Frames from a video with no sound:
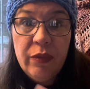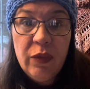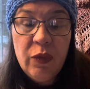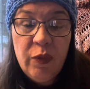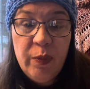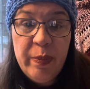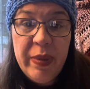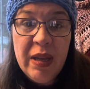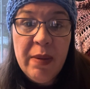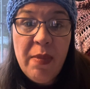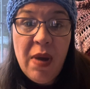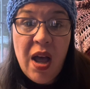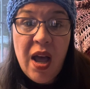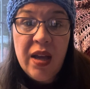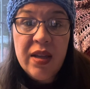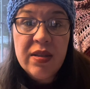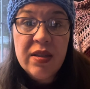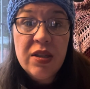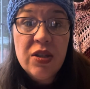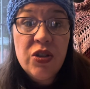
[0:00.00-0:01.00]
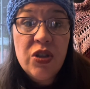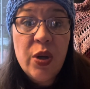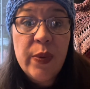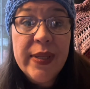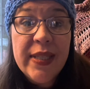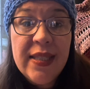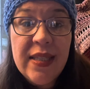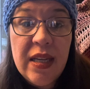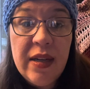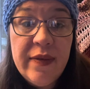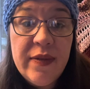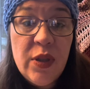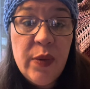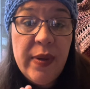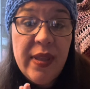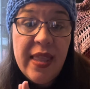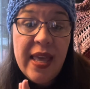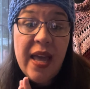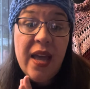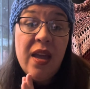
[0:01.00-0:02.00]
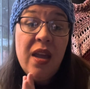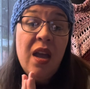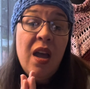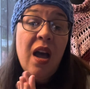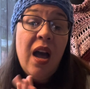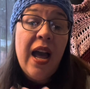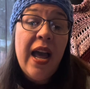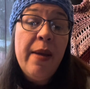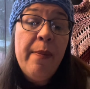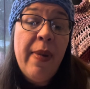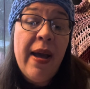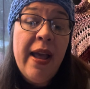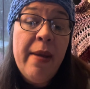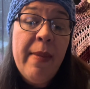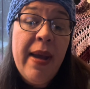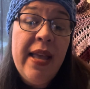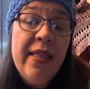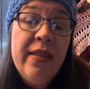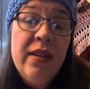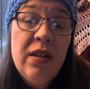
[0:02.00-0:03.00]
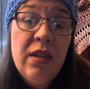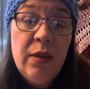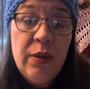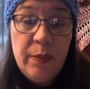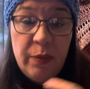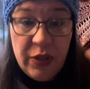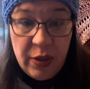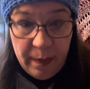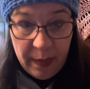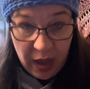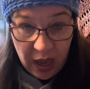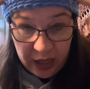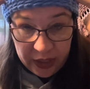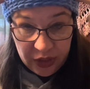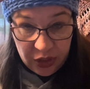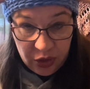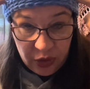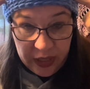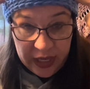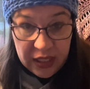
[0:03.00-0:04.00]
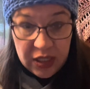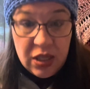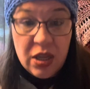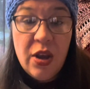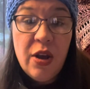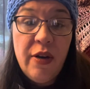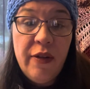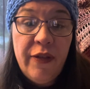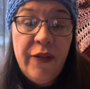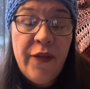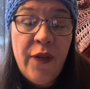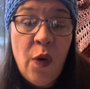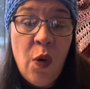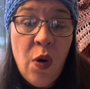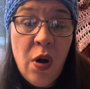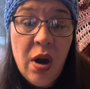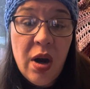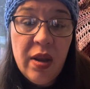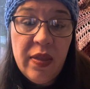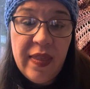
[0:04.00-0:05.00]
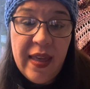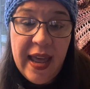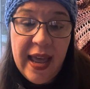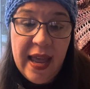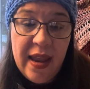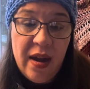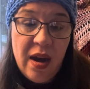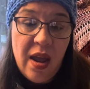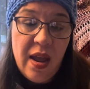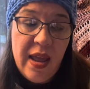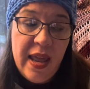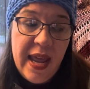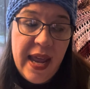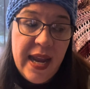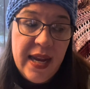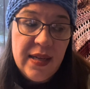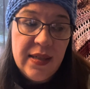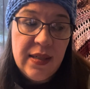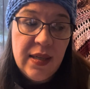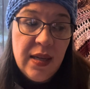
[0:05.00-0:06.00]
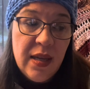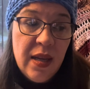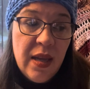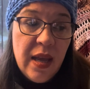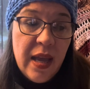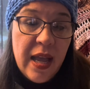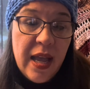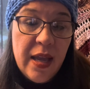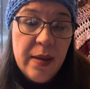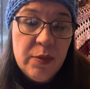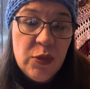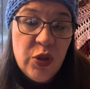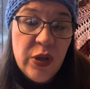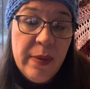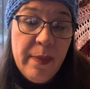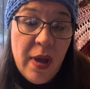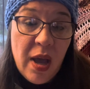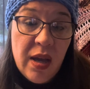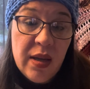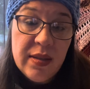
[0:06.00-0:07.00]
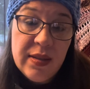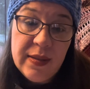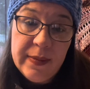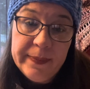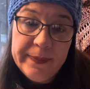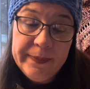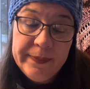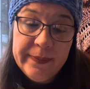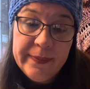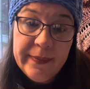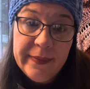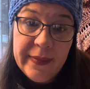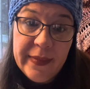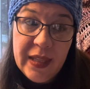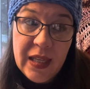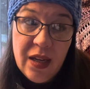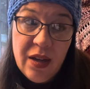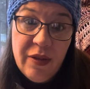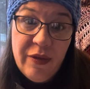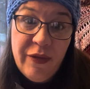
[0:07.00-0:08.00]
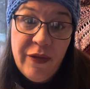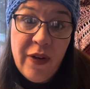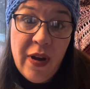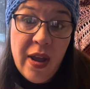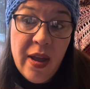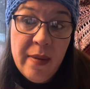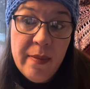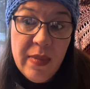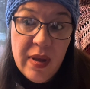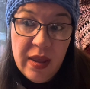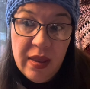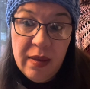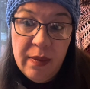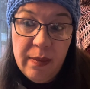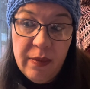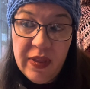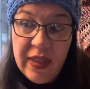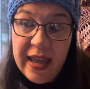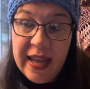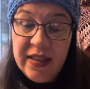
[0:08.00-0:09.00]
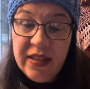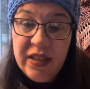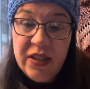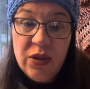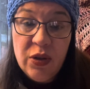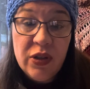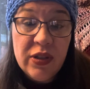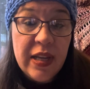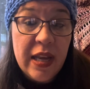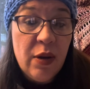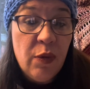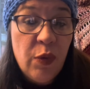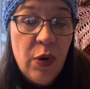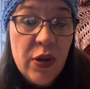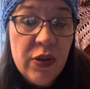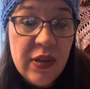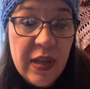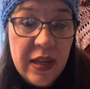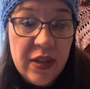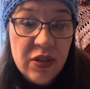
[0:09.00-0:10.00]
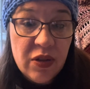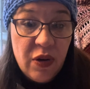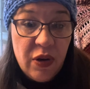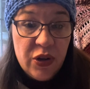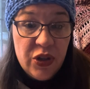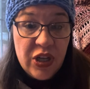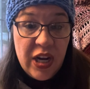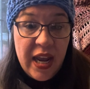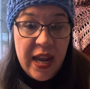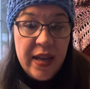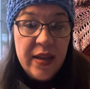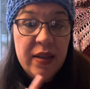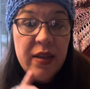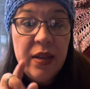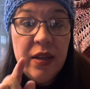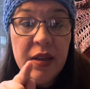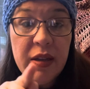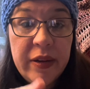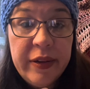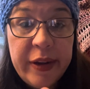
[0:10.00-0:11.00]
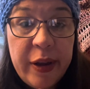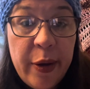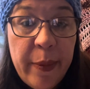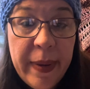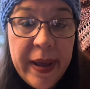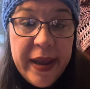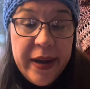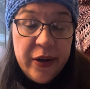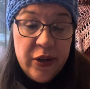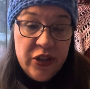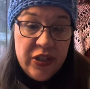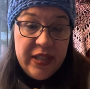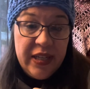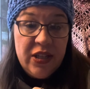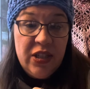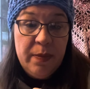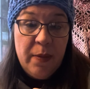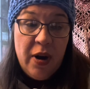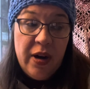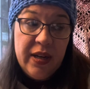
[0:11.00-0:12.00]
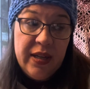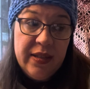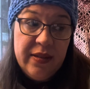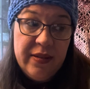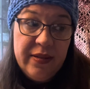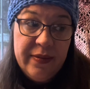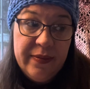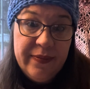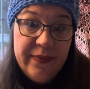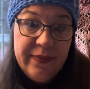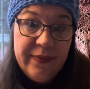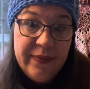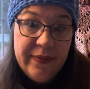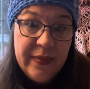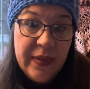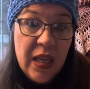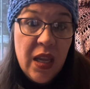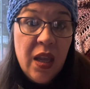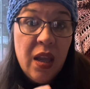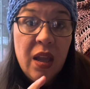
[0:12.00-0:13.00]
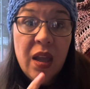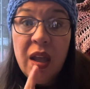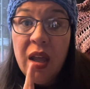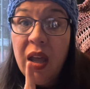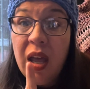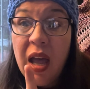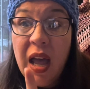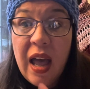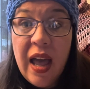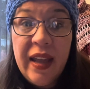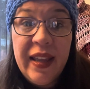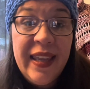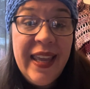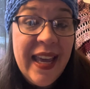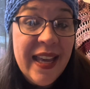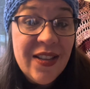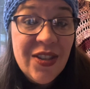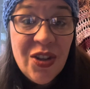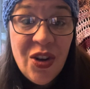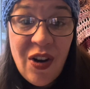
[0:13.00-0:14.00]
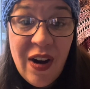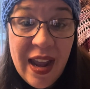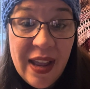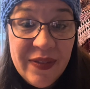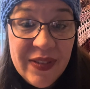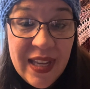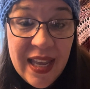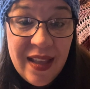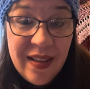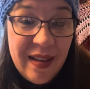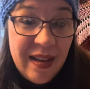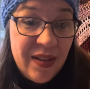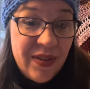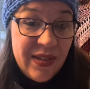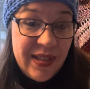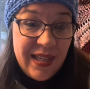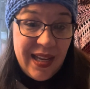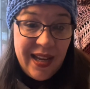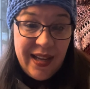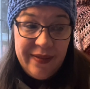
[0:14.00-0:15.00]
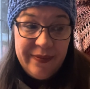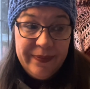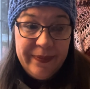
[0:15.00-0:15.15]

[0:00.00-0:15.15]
big box. So instead of doing that, I buy my little the box treats for the Hat Not Hate treat box from the Etsy stores like Rose Likes Crochet. Go buy her Stitch Marcus. Kess Crafts LLC.